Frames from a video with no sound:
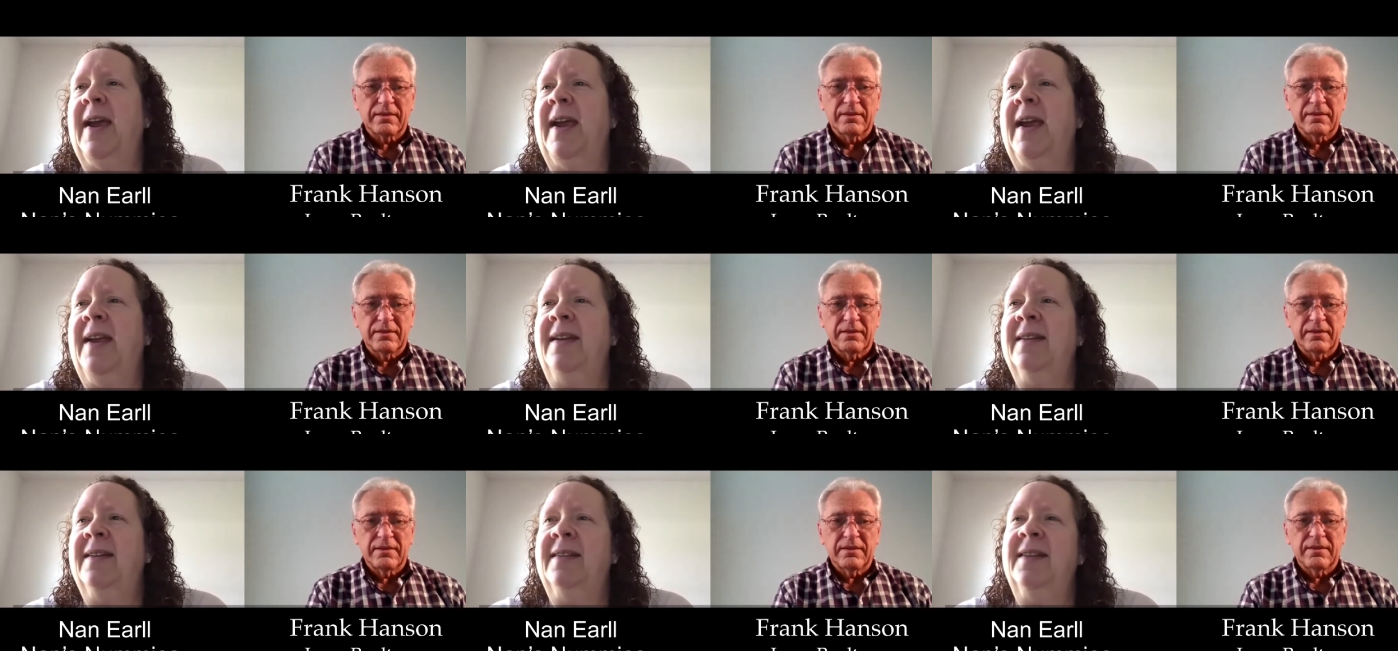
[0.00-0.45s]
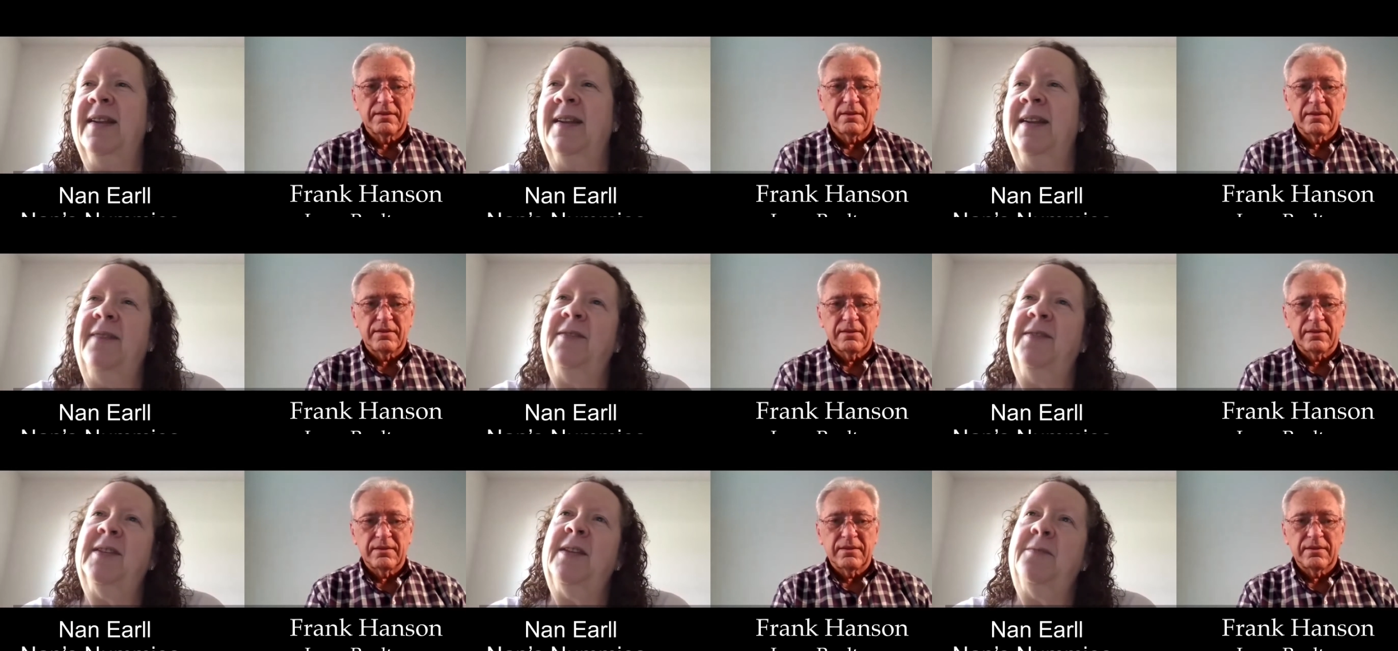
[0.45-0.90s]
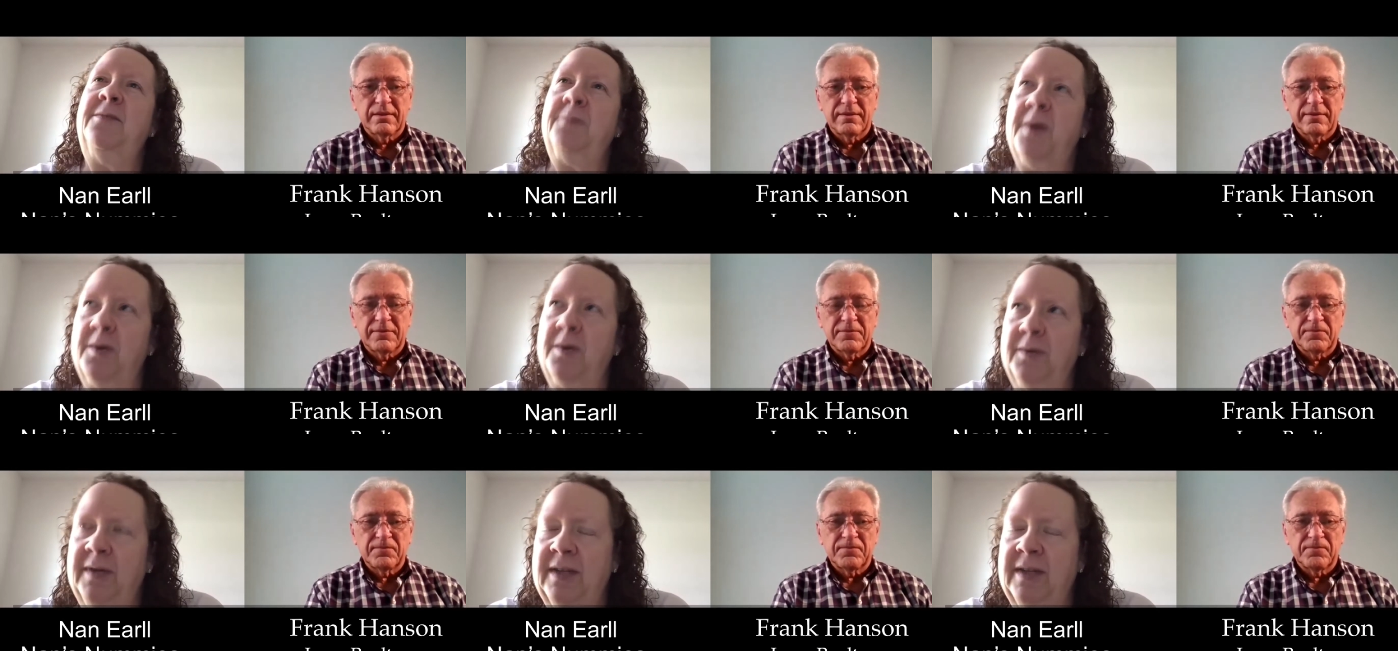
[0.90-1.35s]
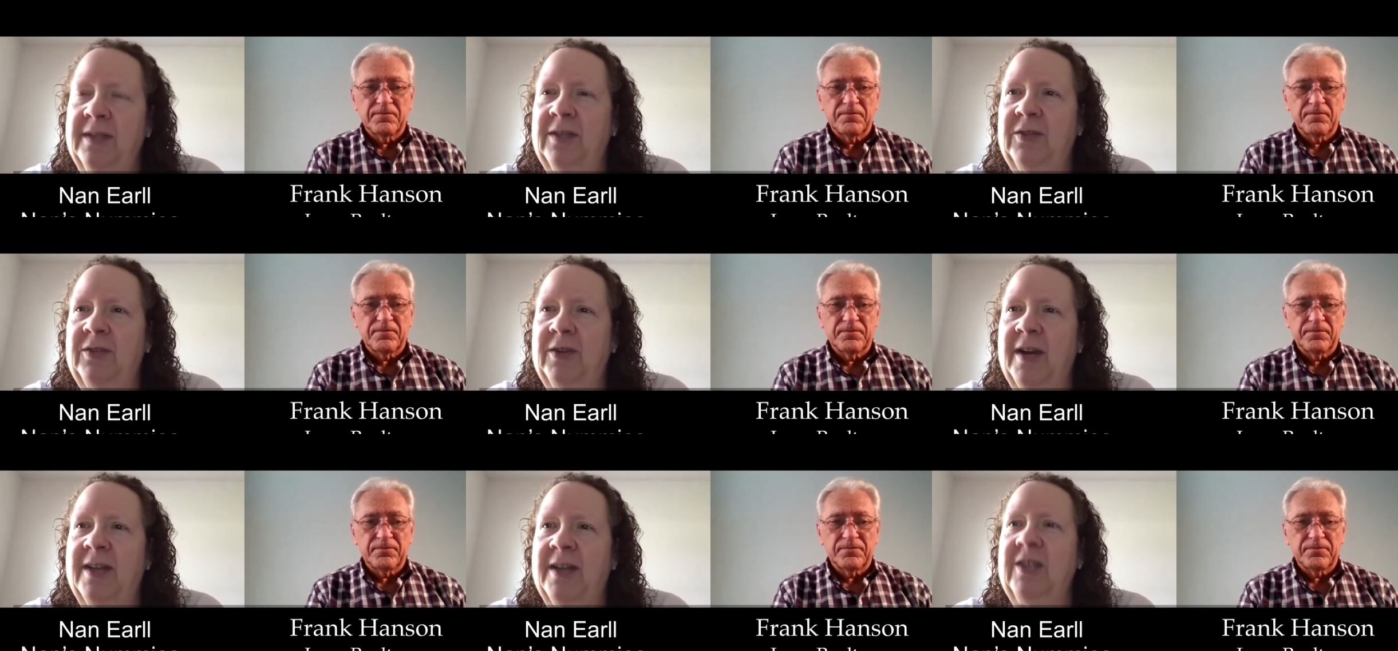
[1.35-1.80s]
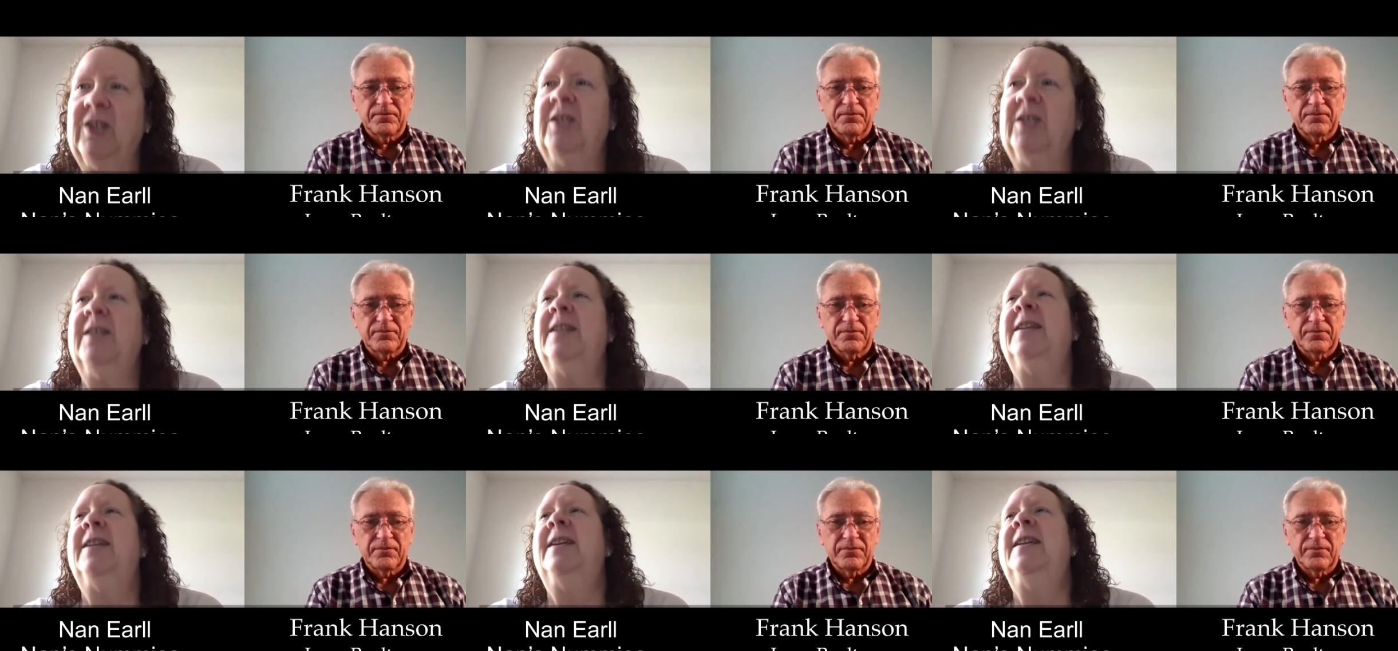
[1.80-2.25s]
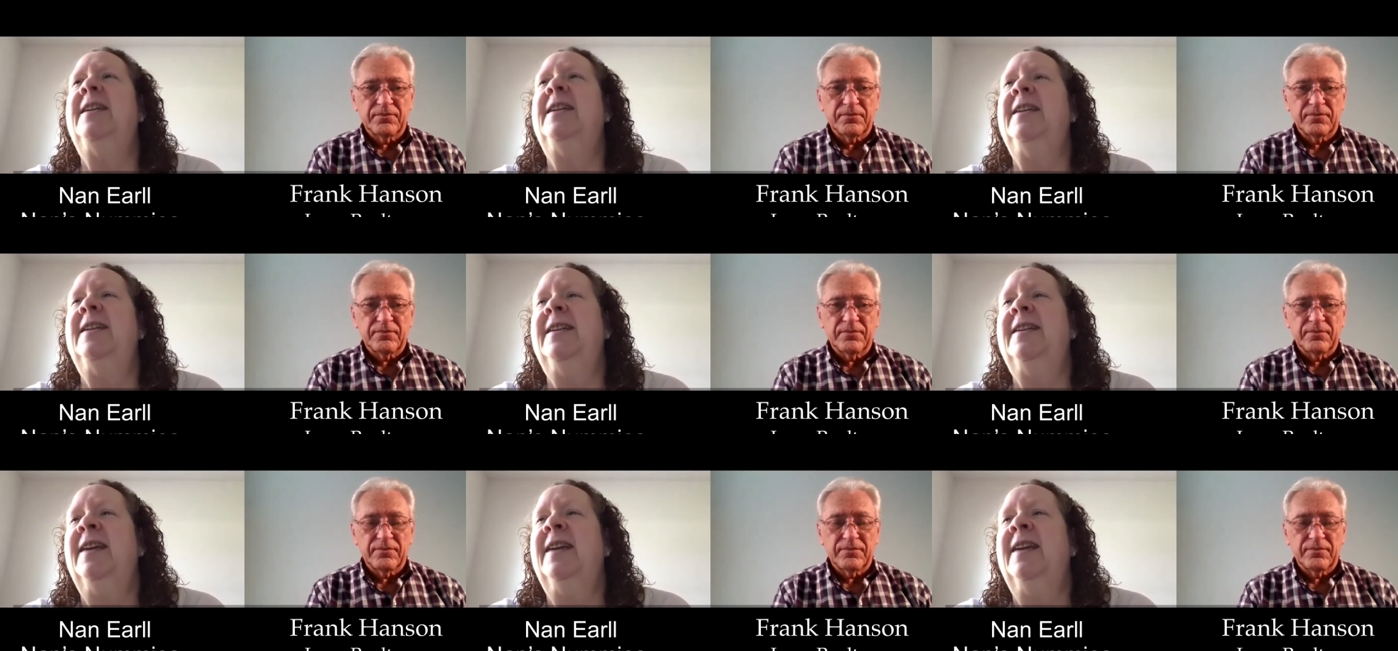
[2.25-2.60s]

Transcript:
Speaker 1: And then I've seen road construction and